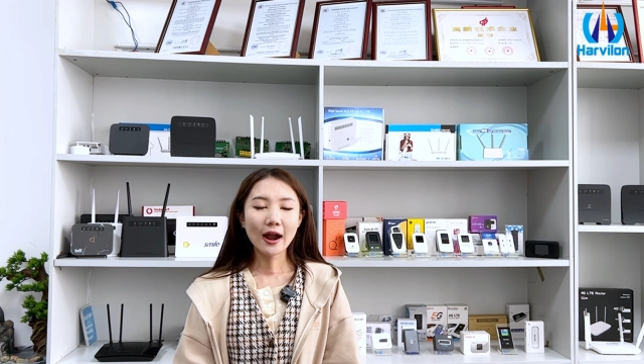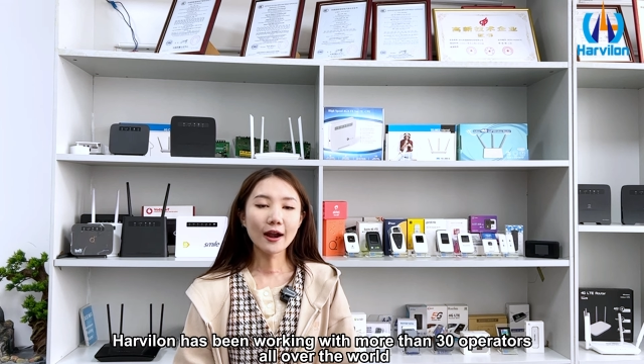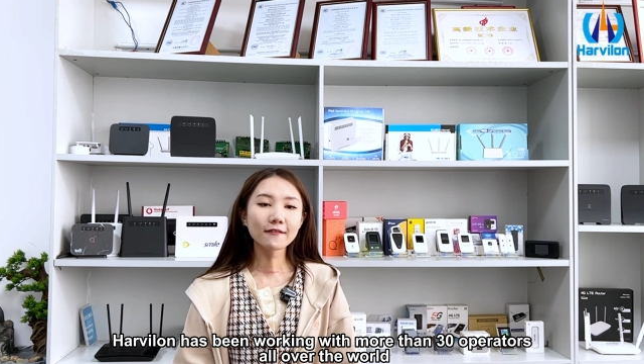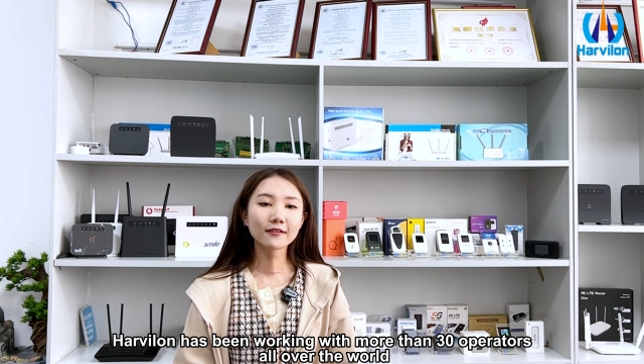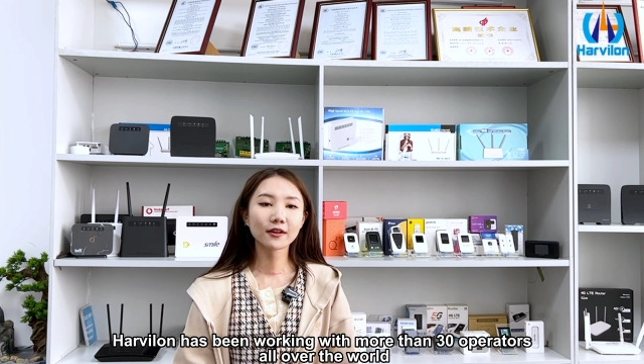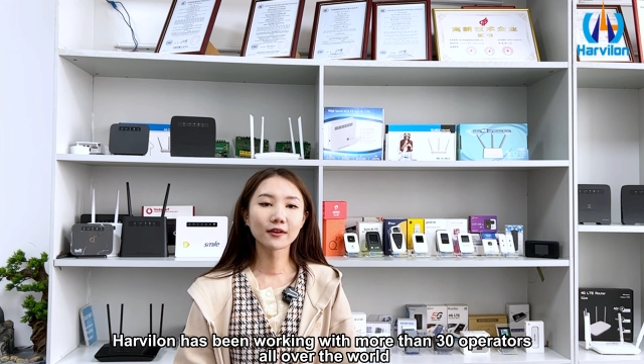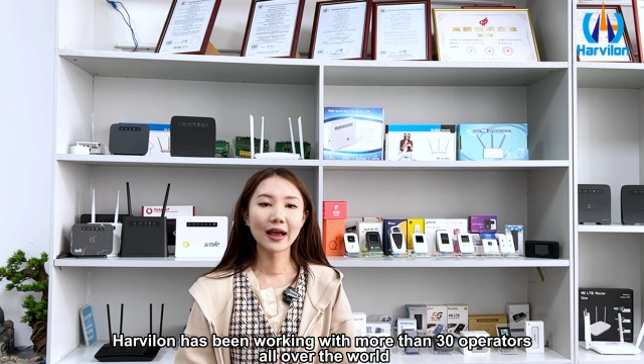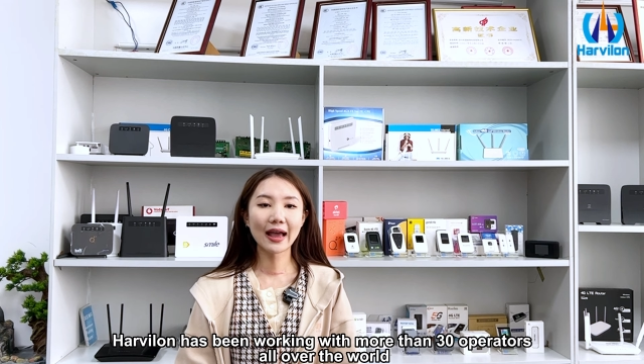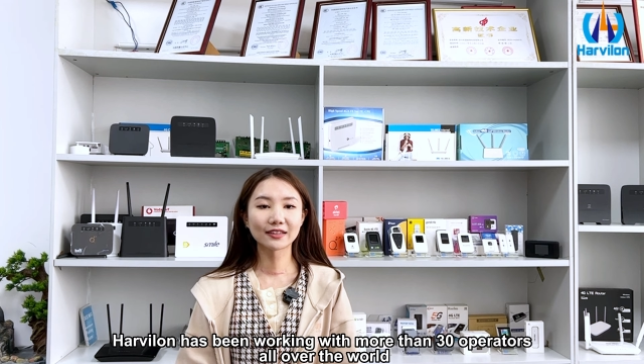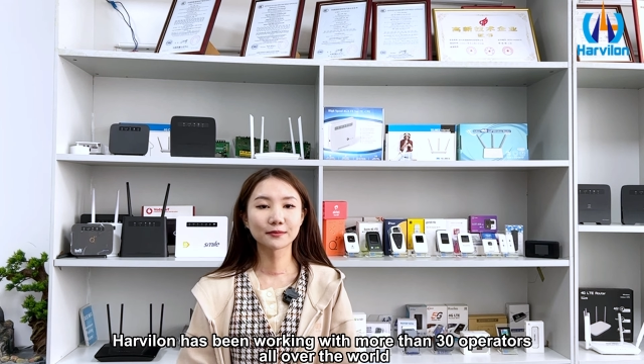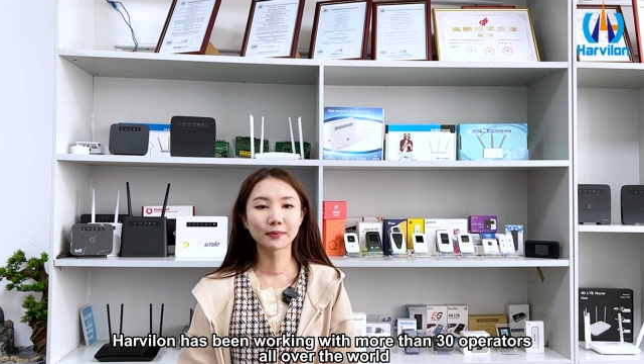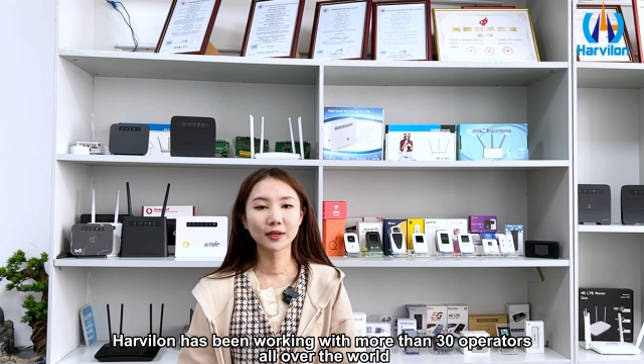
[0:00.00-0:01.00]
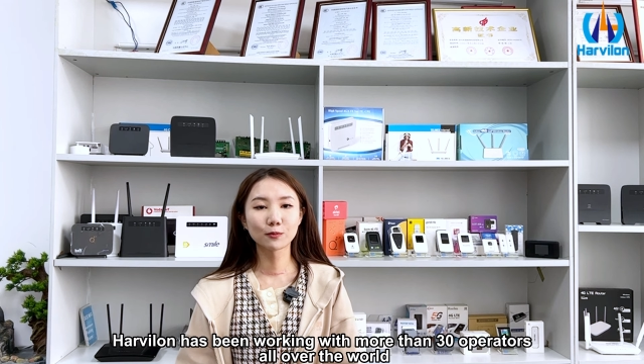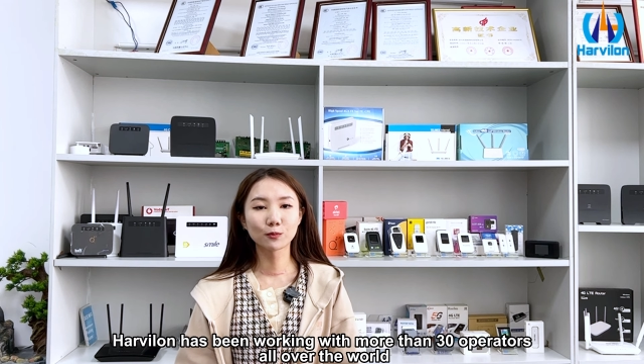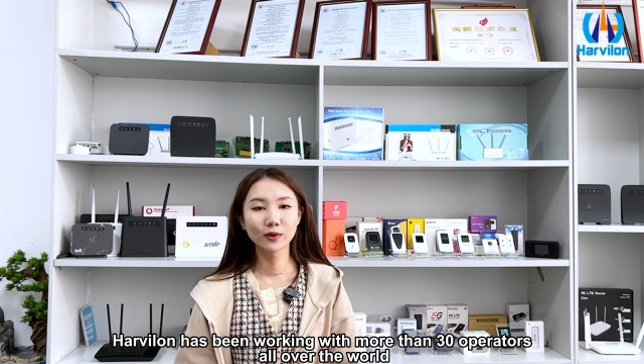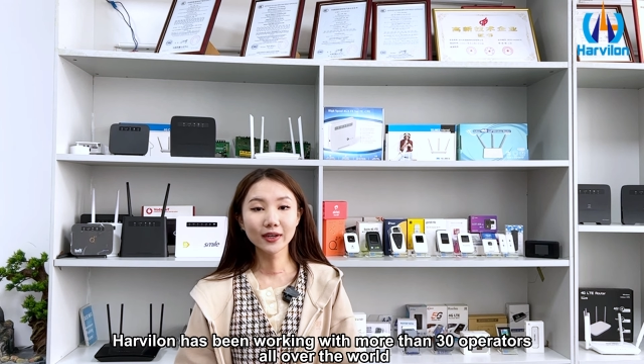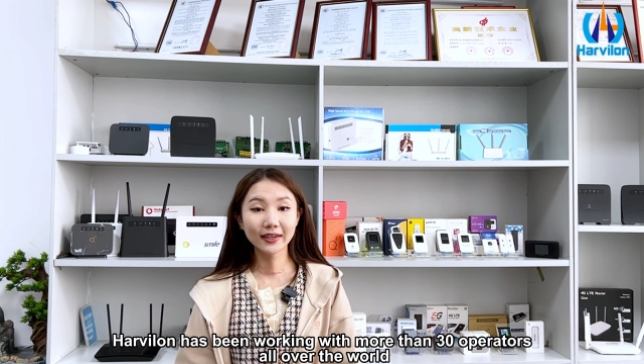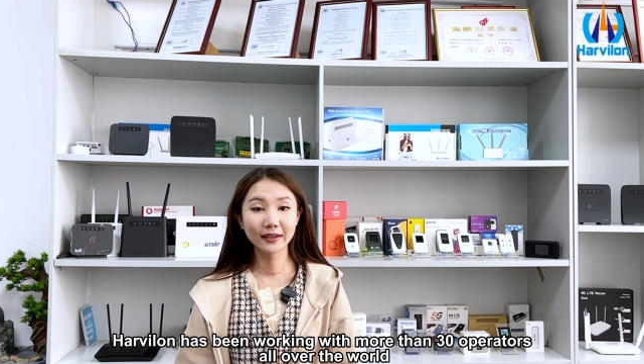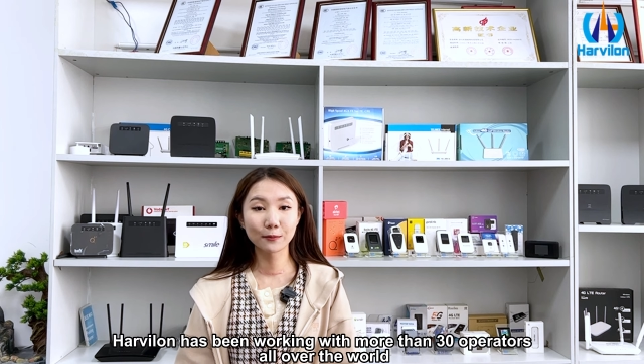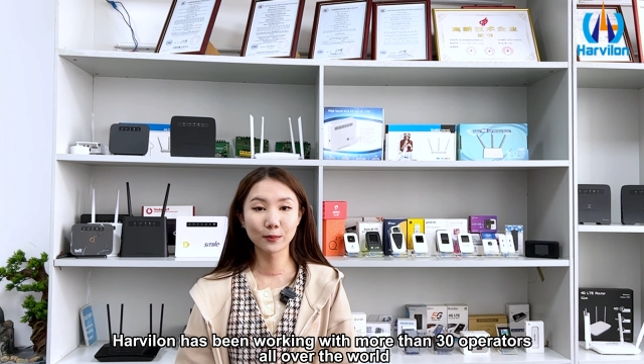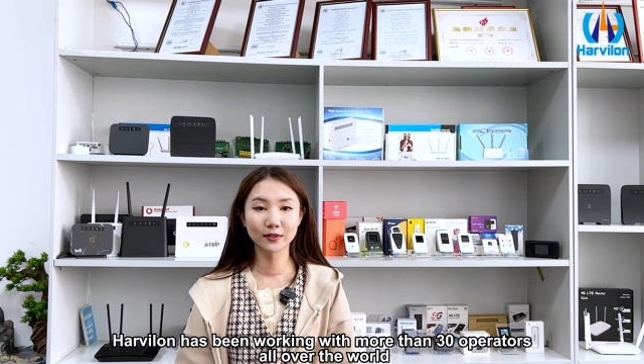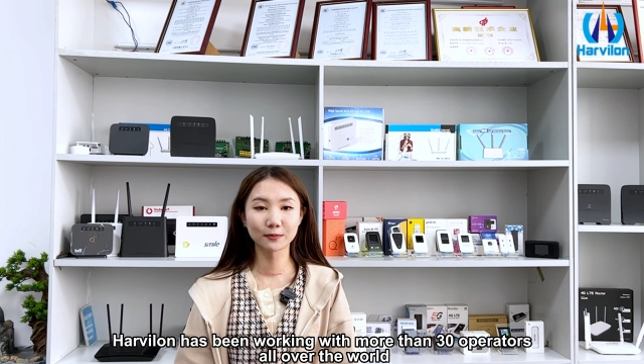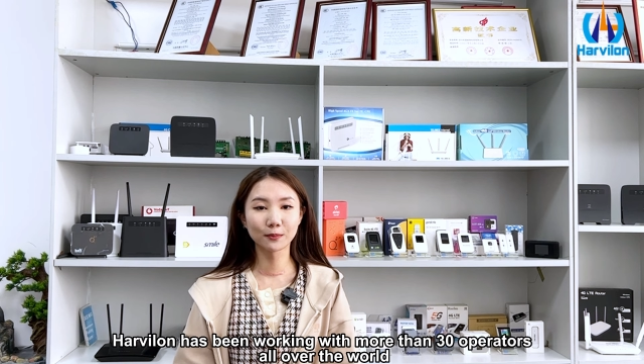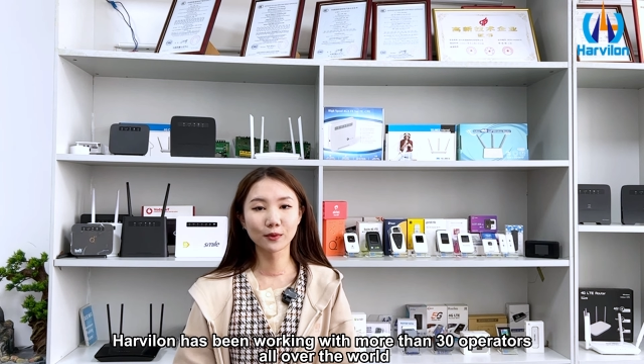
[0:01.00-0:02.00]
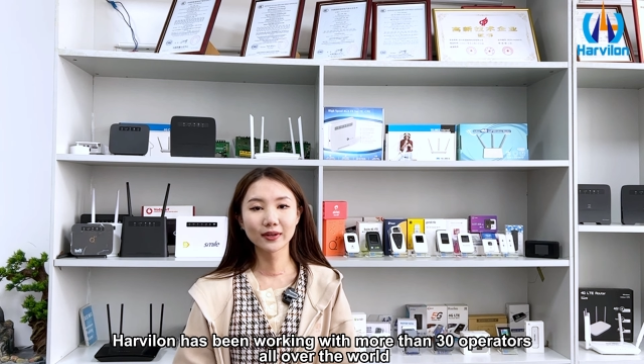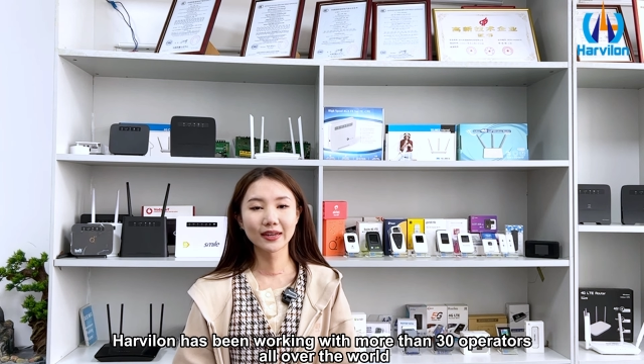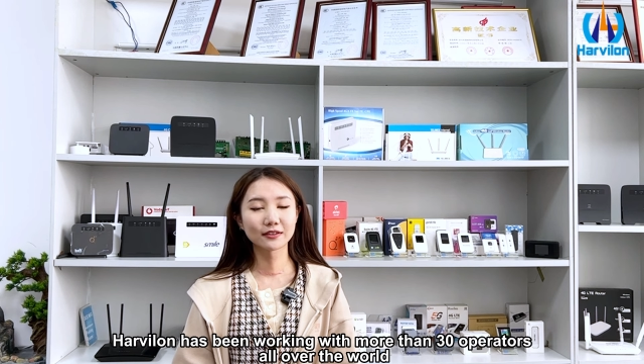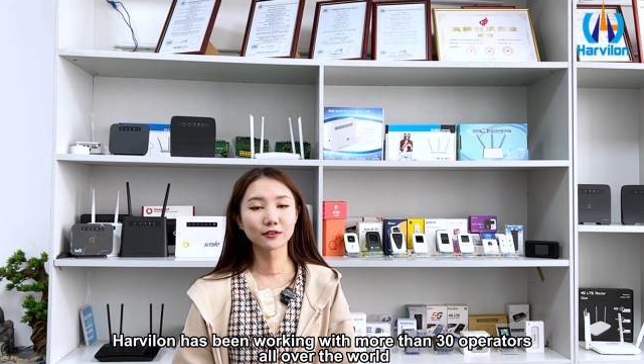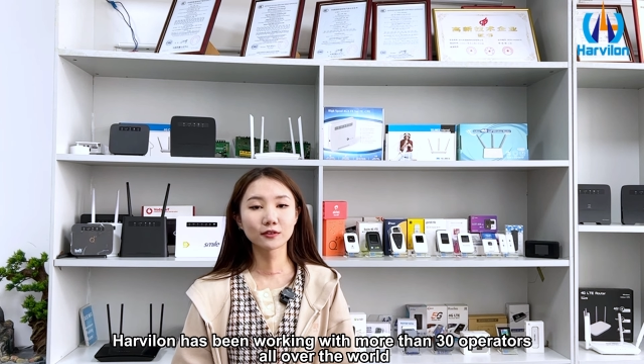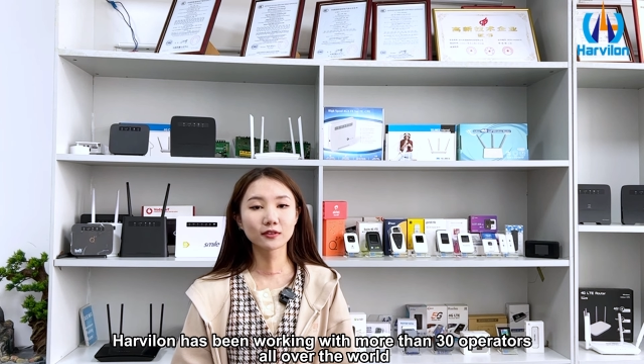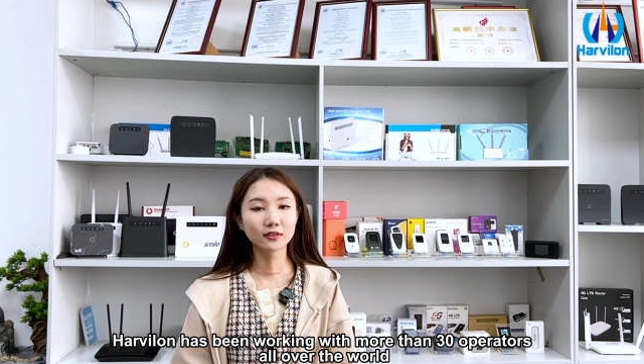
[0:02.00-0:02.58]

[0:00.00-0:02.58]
Harvilon has been working with more than